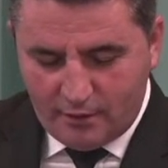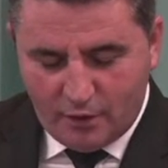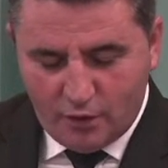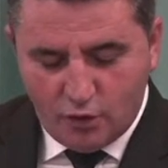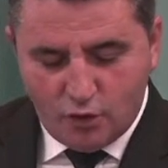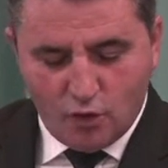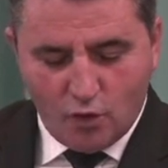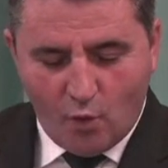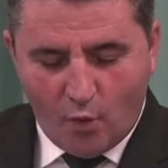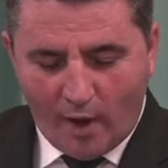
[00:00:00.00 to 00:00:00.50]

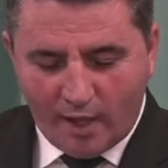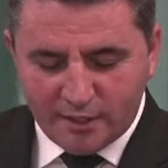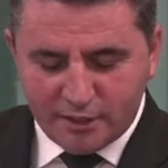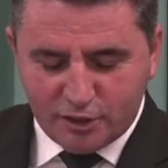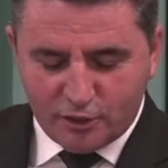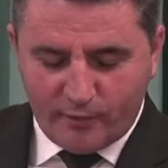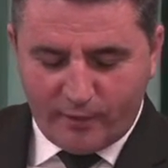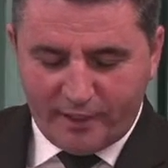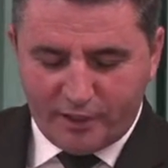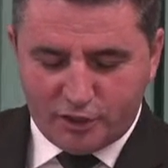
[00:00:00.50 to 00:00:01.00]
who
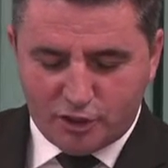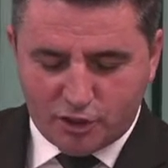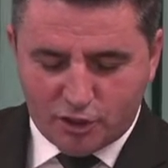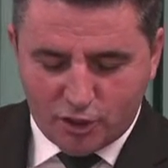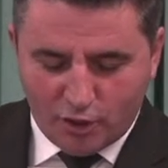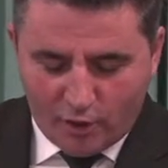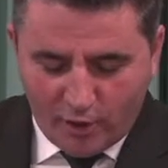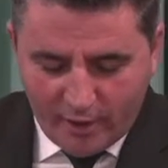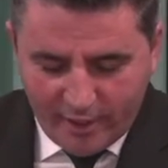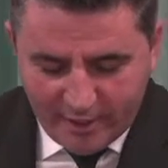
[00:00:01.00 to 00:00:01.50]
once
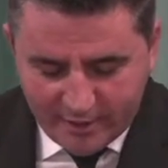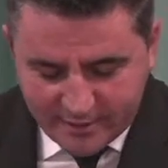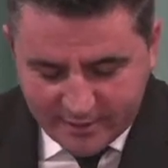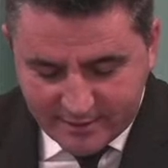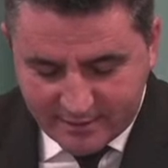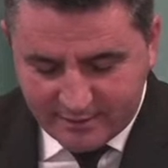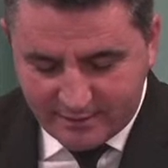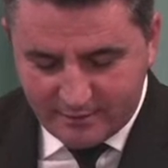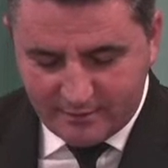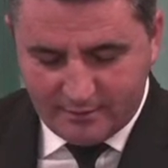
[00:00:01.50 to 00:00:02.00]
rejoiced
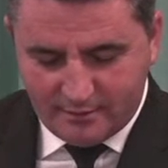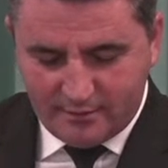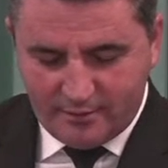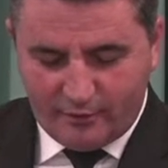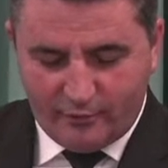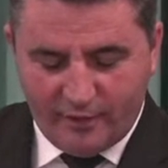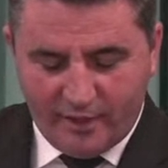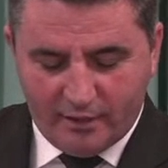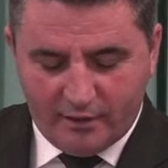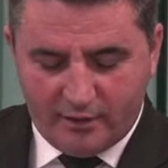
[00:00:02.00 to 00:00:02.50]

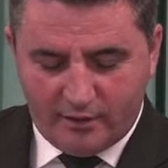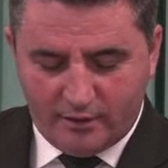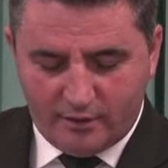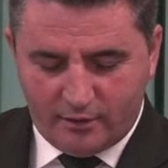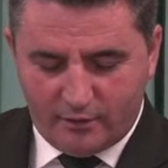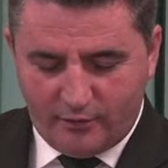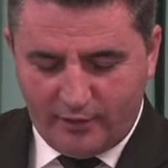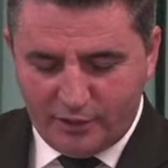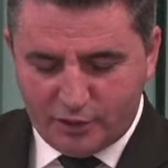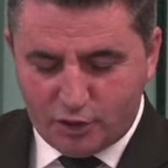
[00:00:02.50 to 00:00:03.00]

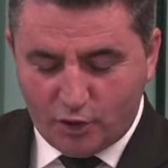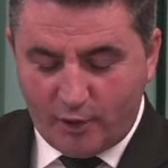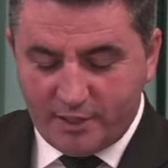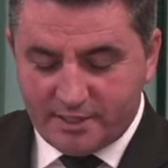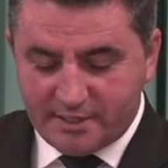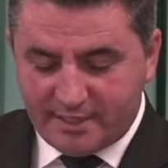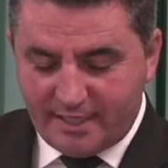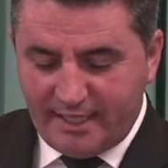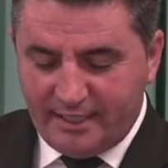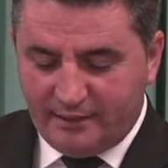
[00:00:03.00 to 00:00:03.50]

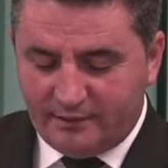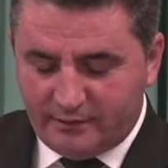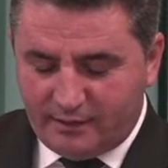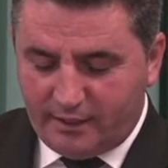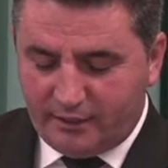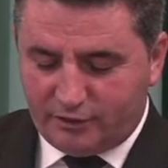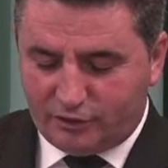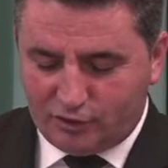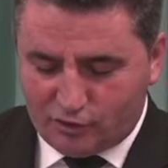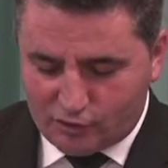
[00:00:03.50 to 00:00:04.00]
in
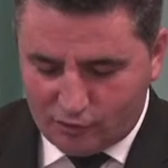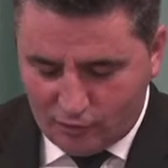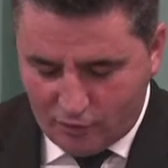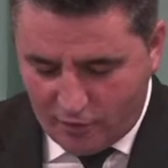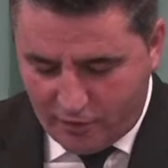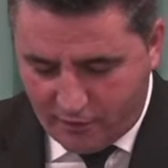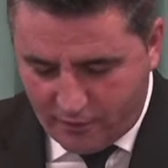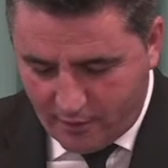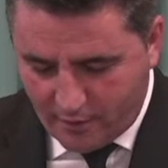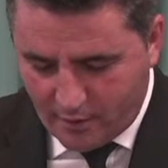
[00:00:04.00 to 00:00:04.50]
the
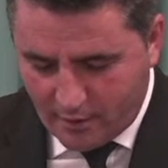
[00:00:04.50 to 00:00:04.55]
truth,